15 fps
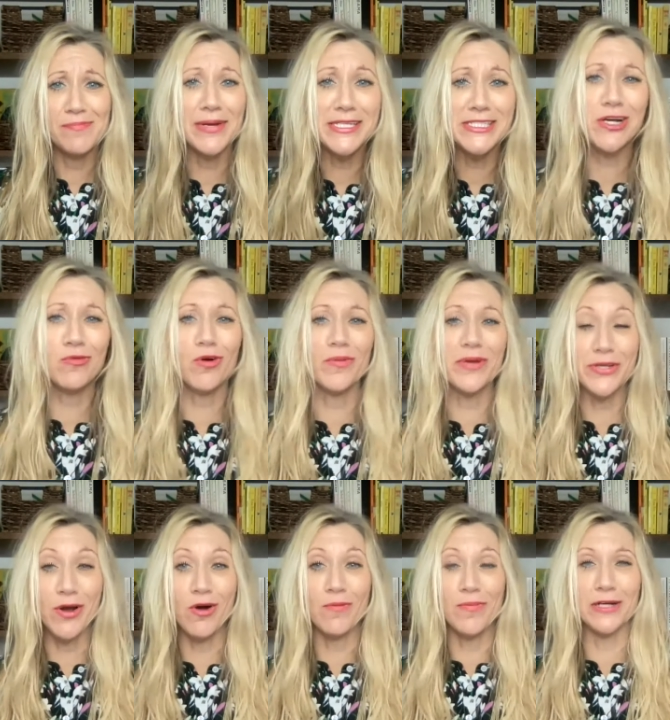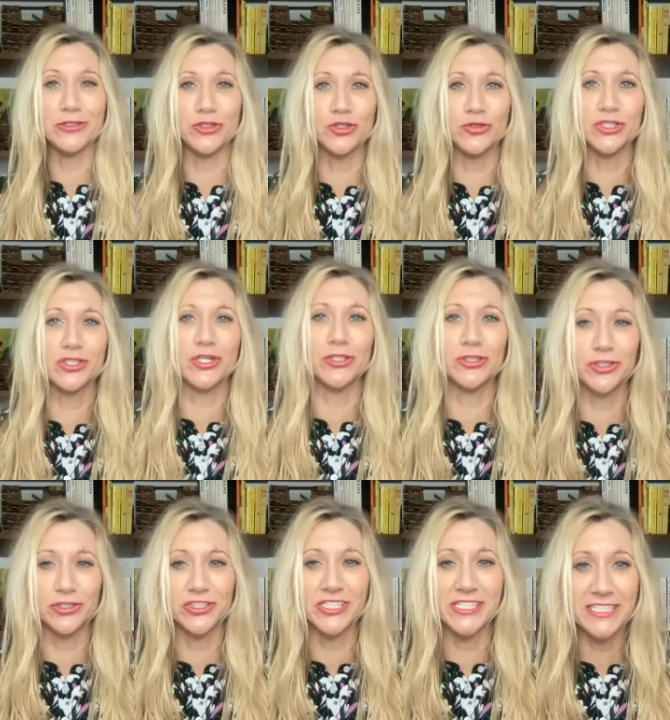Based on what we know about Jewish
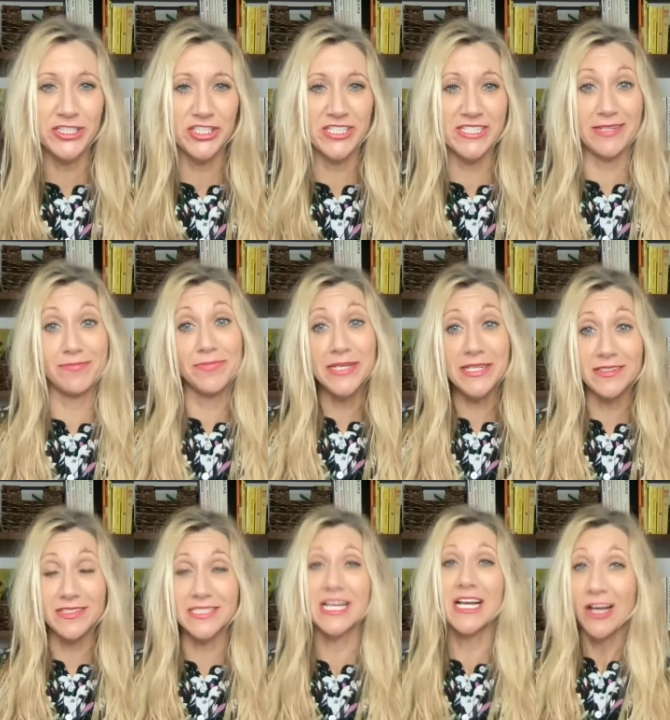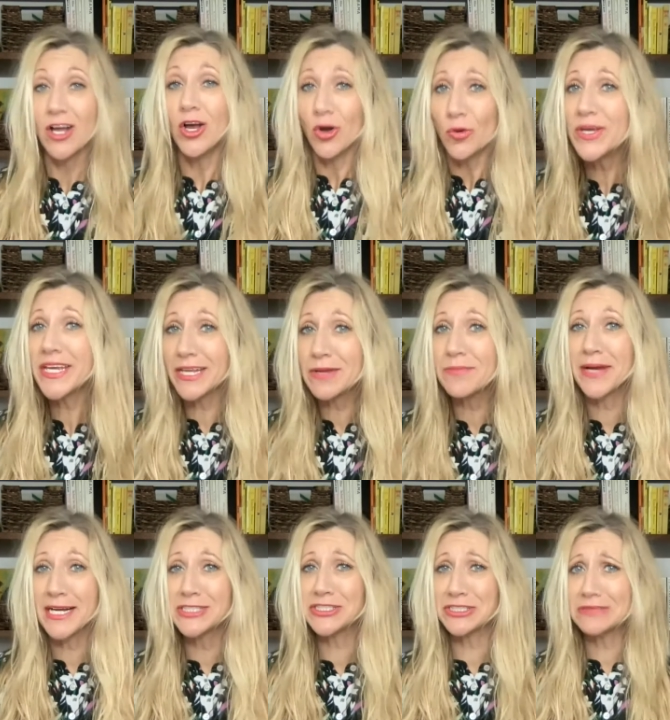cultural traditions and meals, we can
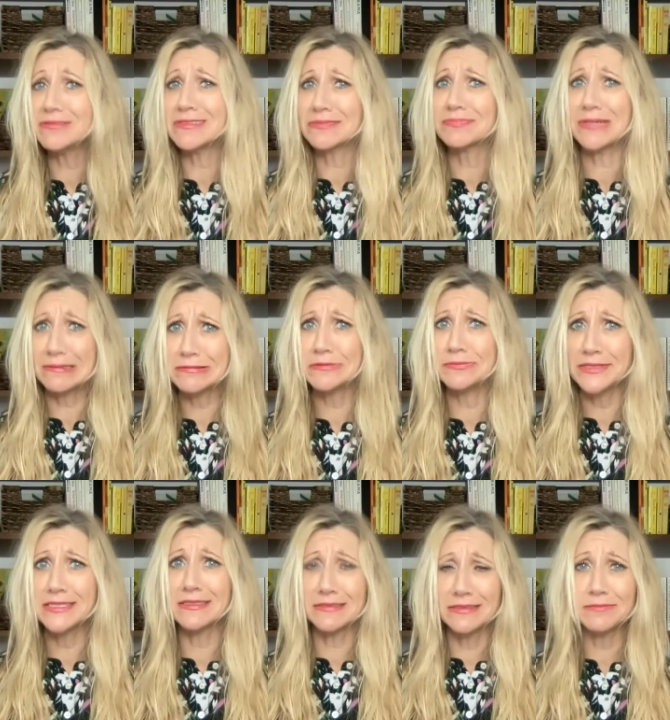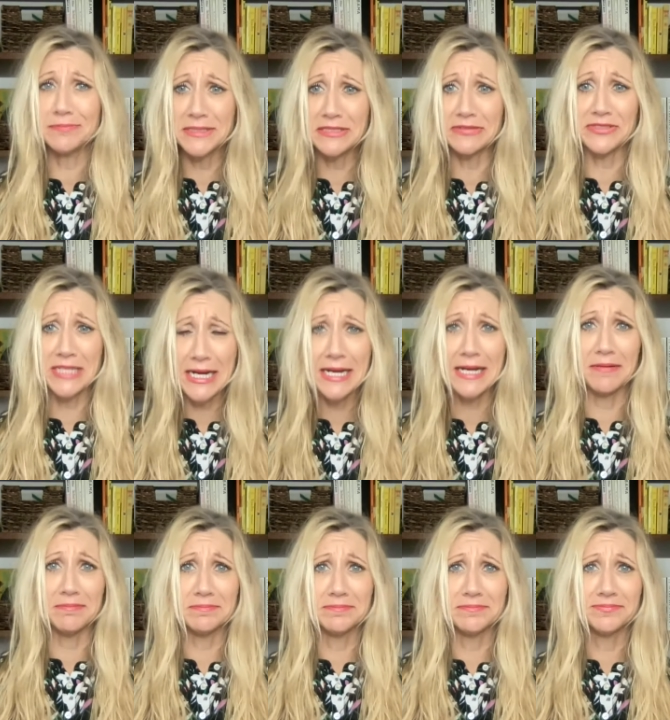imagine it was probably a good bit of
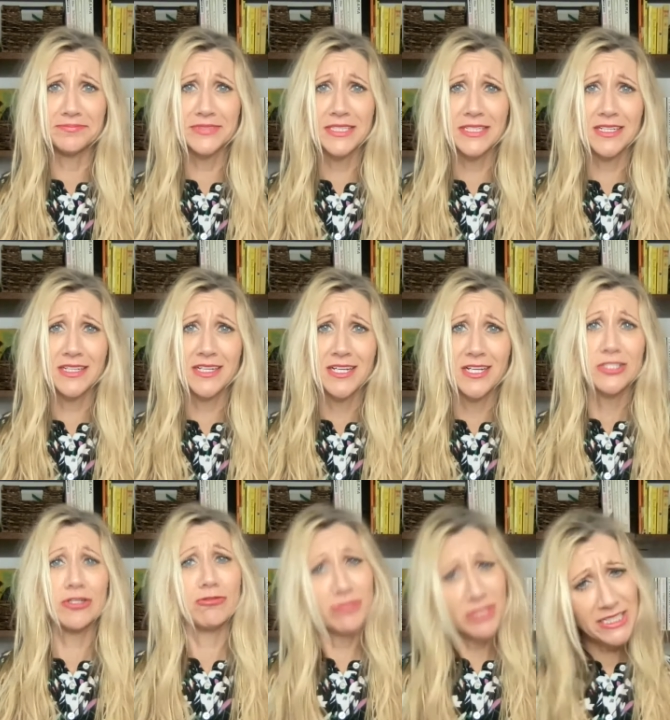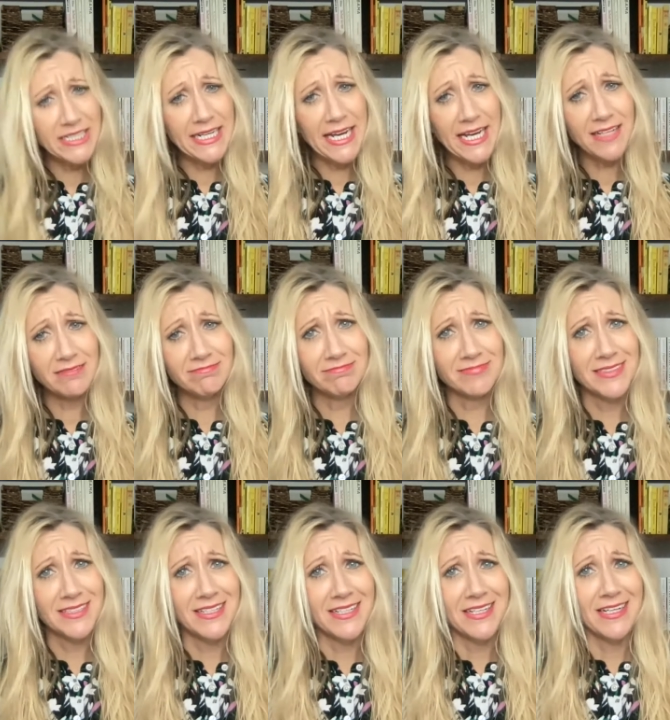time. So really, Dad,
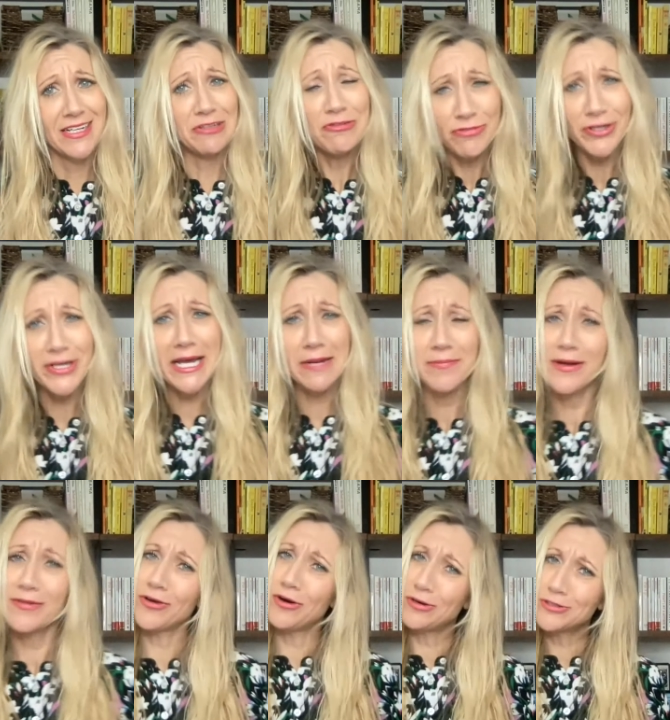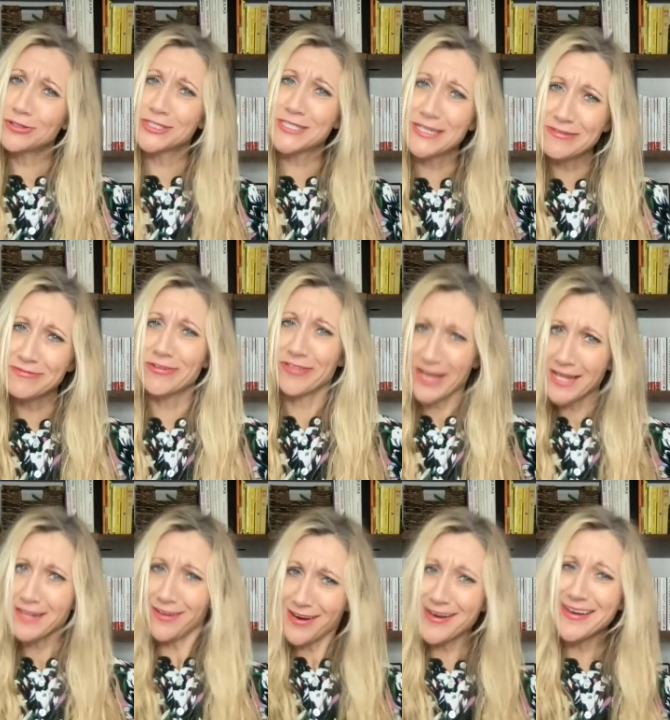you forgot about the older son for
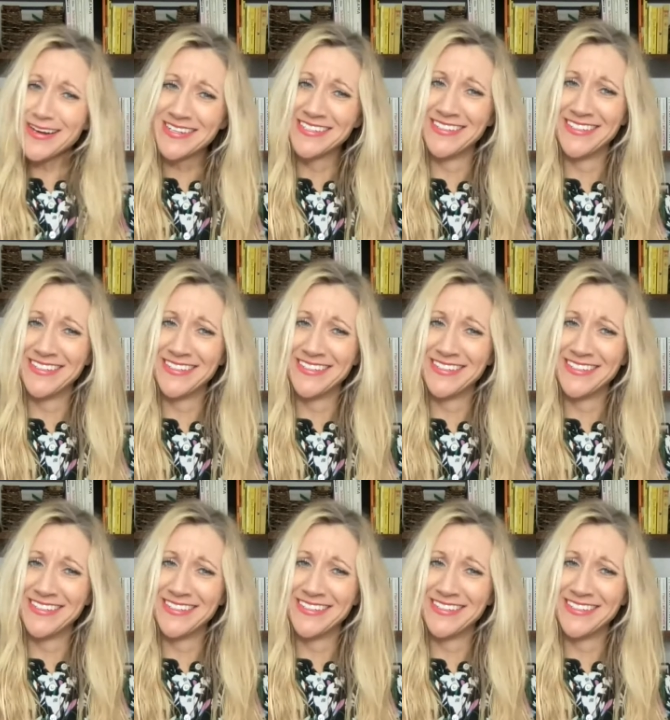that long?